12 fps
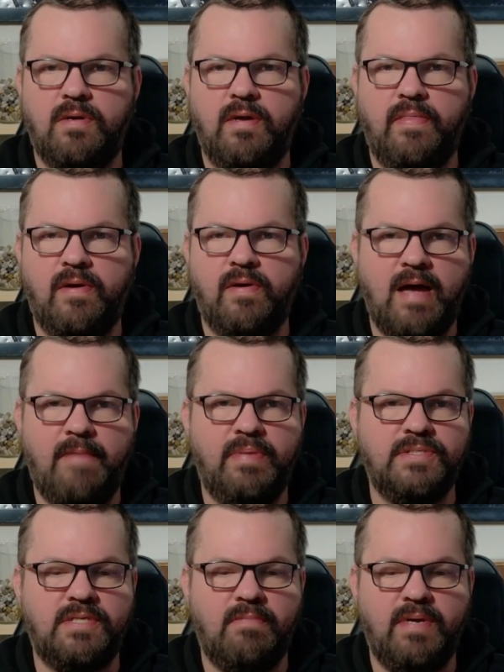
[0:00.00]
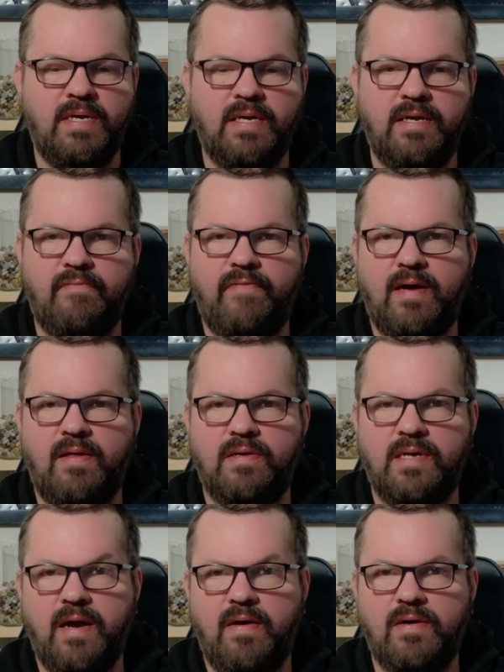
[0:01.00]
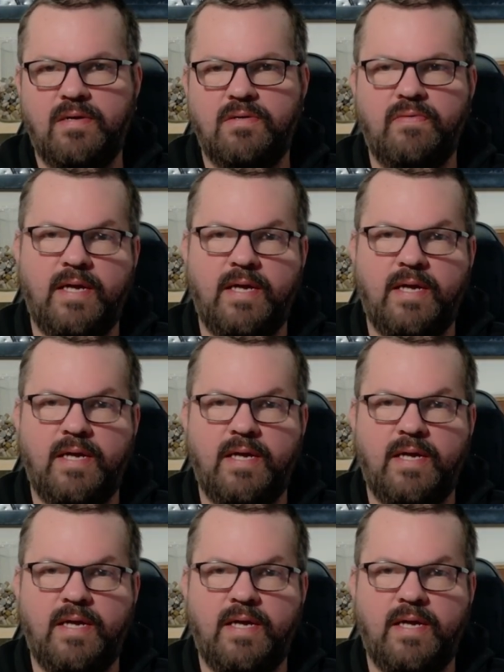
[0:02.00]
and there happens to be an invalid character,